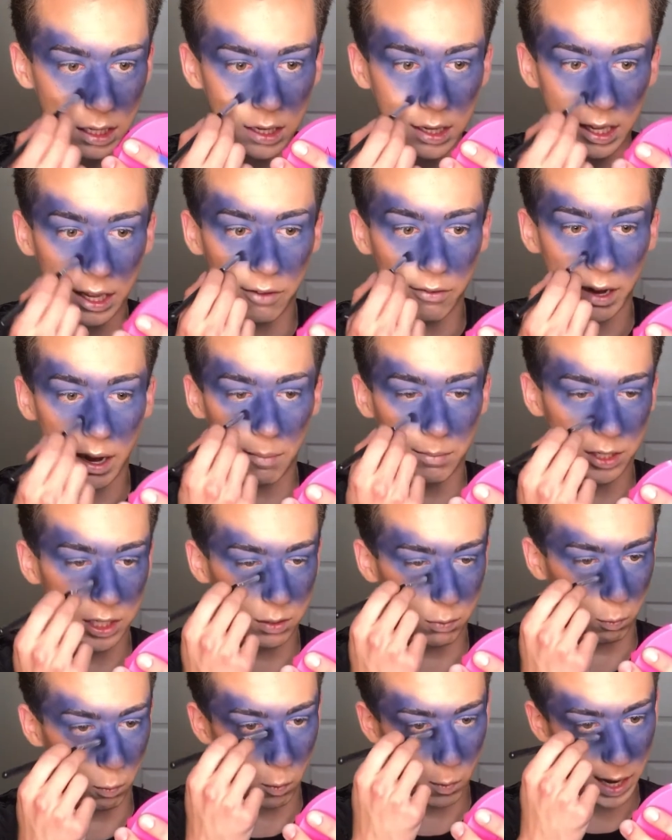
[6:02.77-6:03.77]
look, even I'm
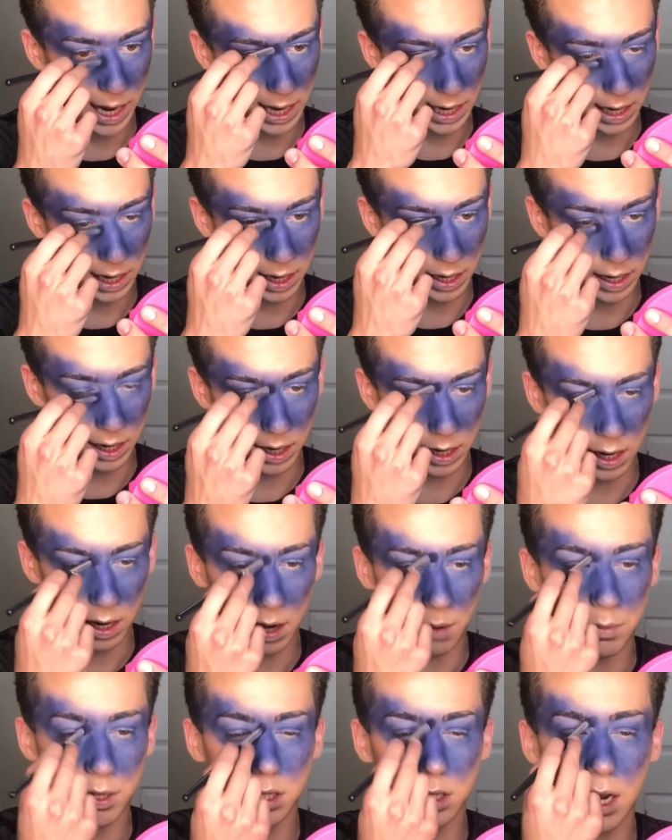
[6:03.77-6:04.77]
just winging it.
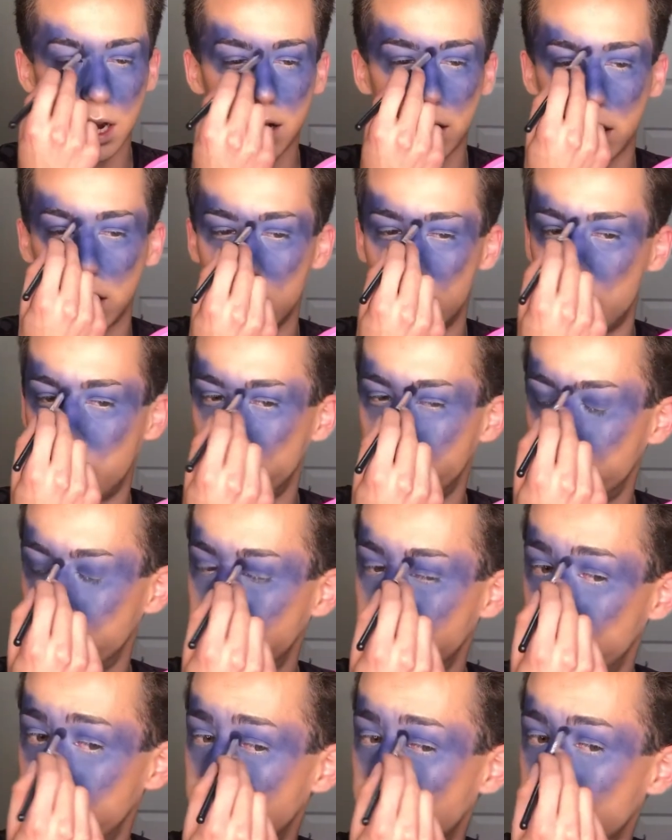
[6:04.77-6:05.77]
I'm just kind of going
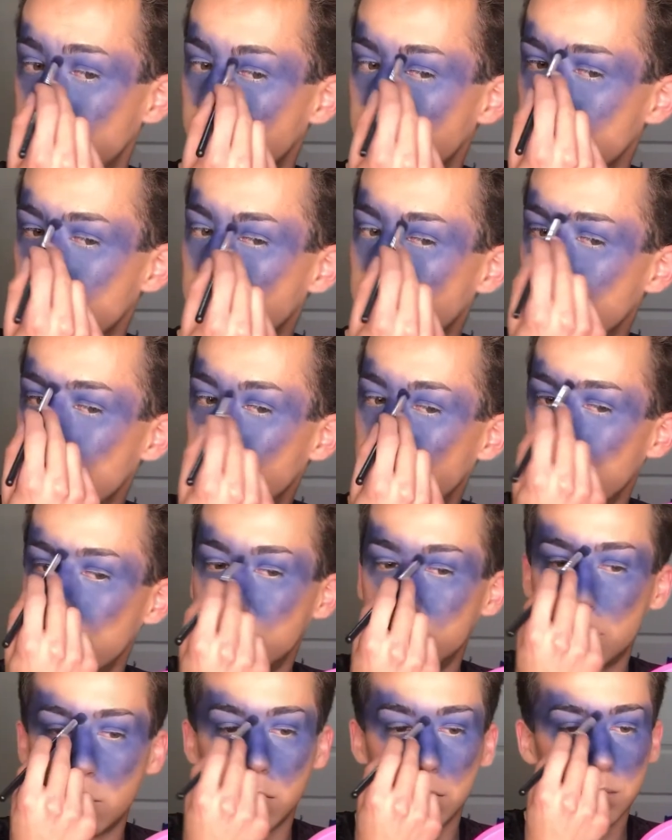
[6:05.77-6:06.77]
with it.
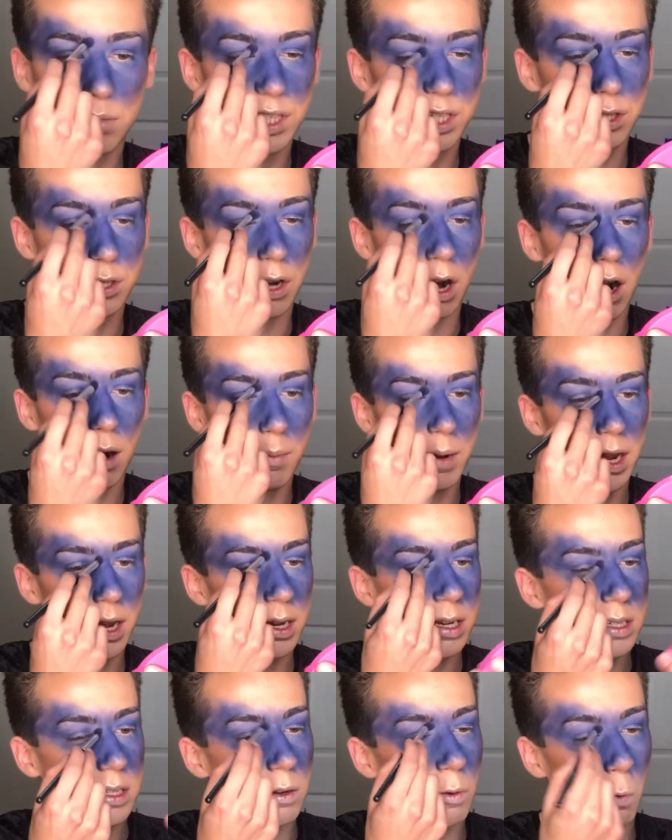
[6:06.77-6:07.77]

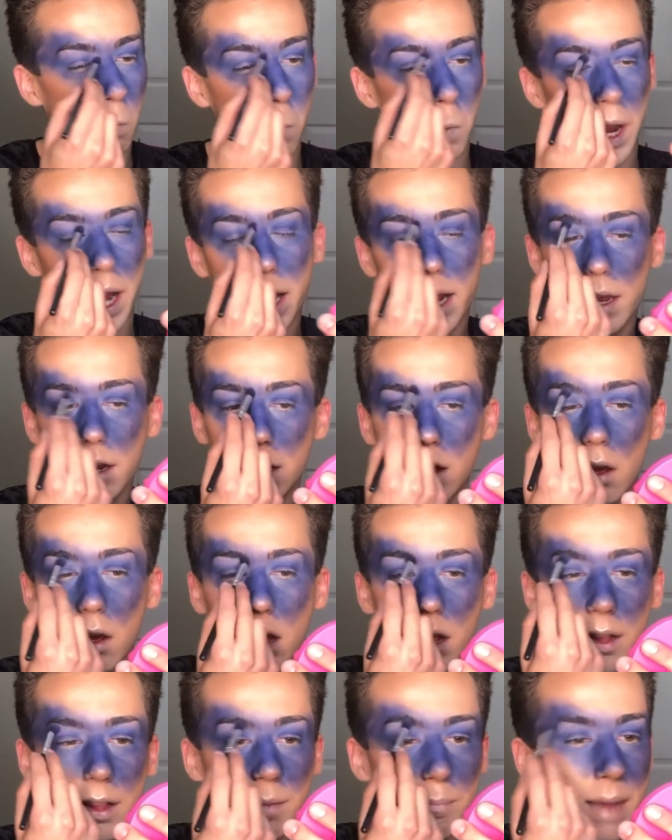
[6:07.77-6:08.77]
Starbucks, wing
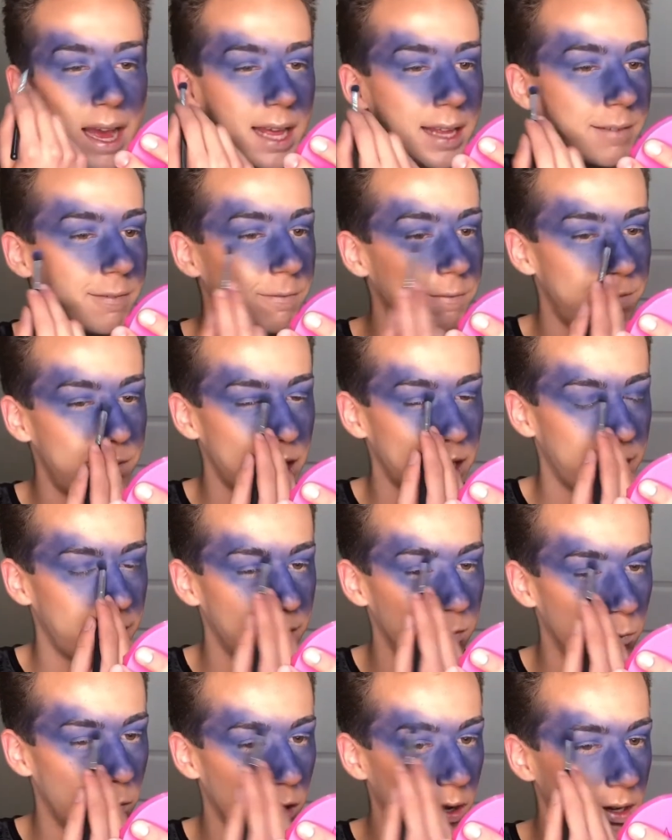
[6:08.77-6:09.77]
my
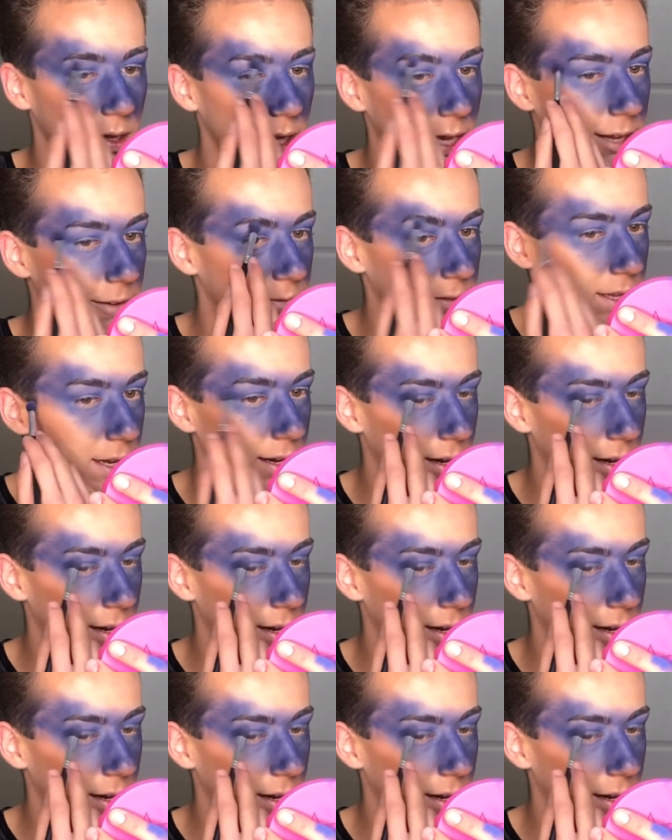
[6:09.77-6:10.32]
fucking work life